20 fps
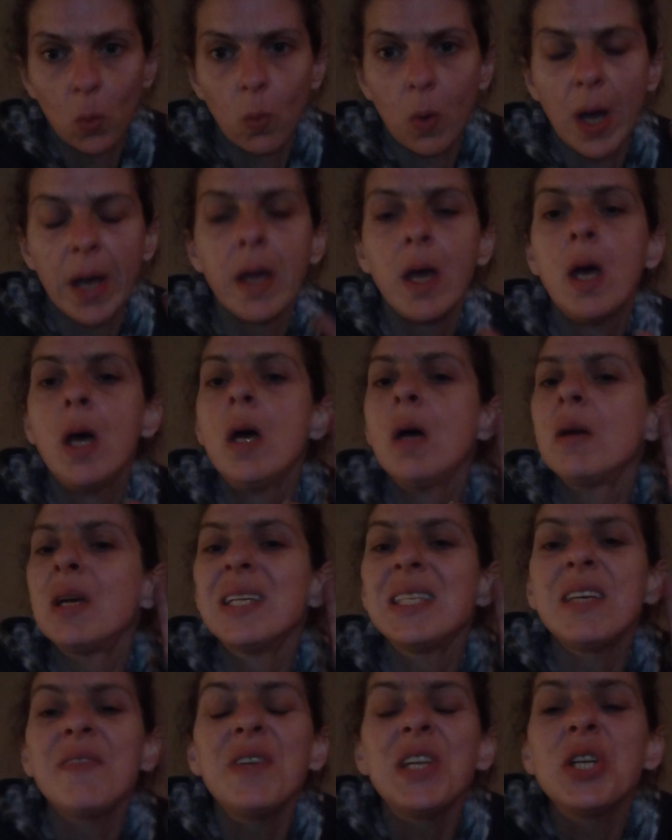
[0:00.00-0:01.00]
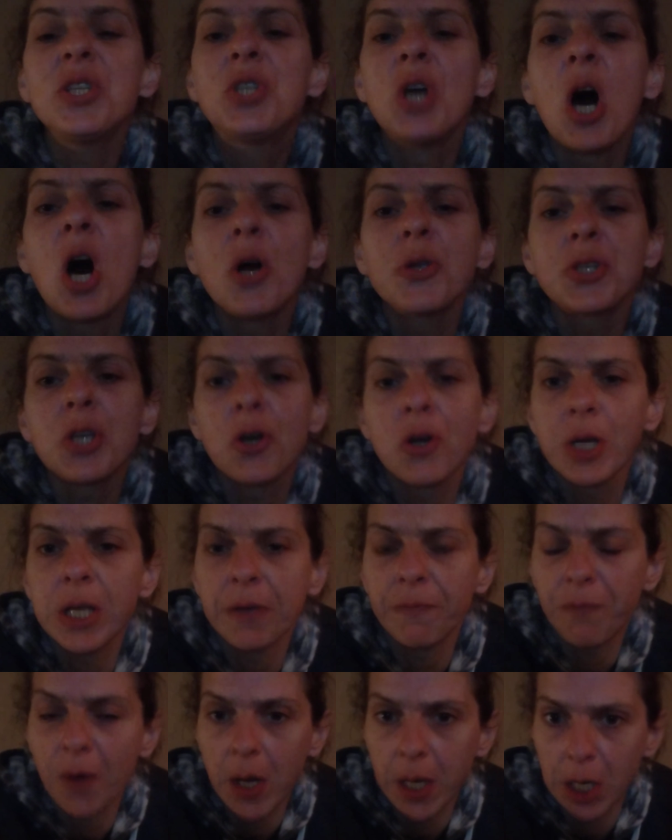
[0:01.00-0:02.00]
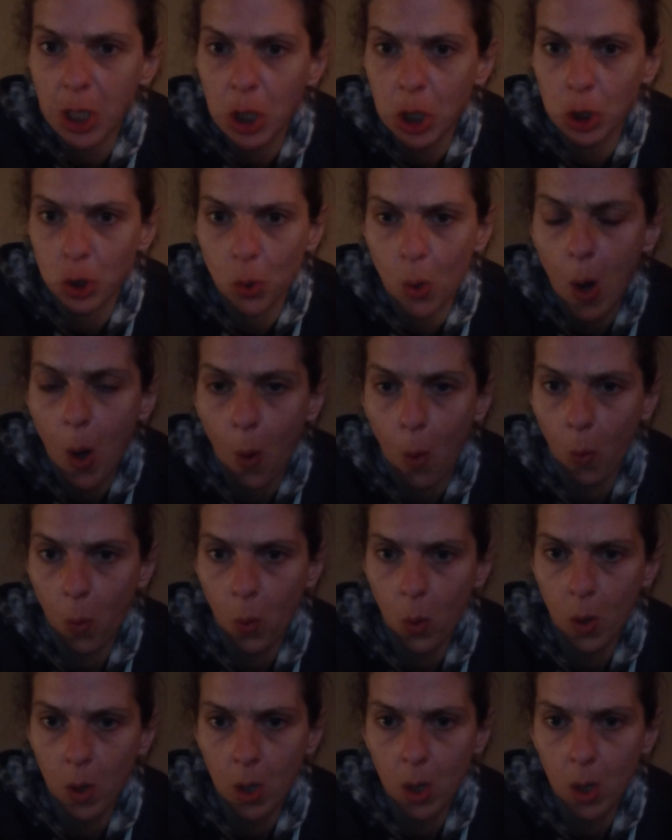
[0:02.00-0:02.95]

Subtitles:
Why? Because even adults aren't in fucking control.